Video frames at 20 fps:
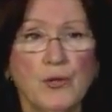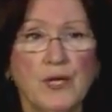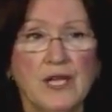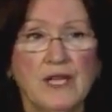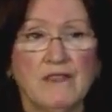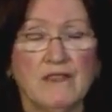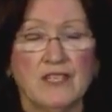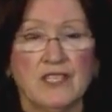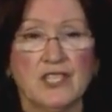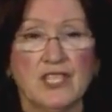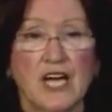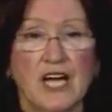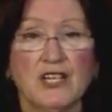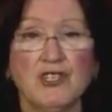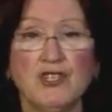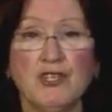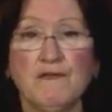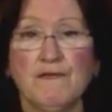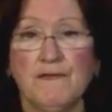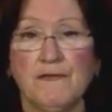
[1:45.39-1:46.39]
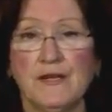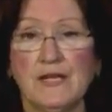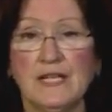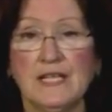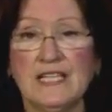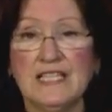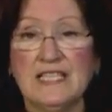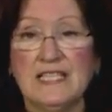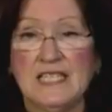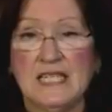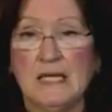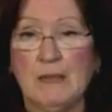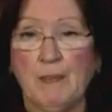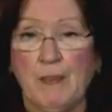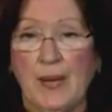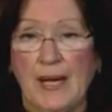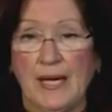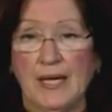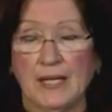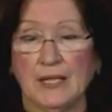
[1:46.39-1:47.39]
in the touchy feely deep
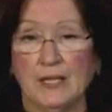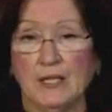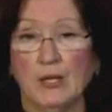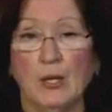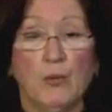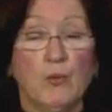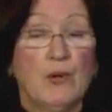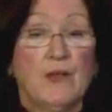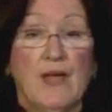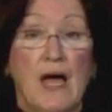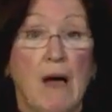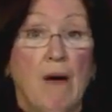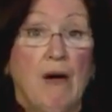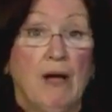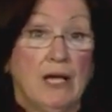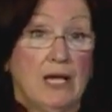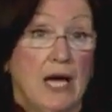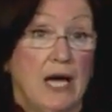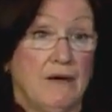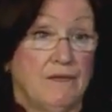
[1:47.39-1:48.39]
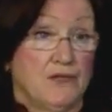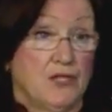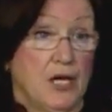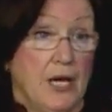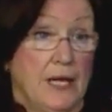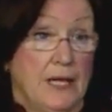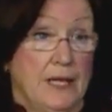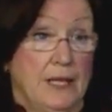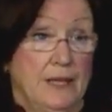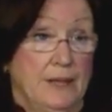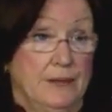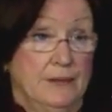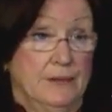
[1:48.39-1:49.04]
end without a life jacket.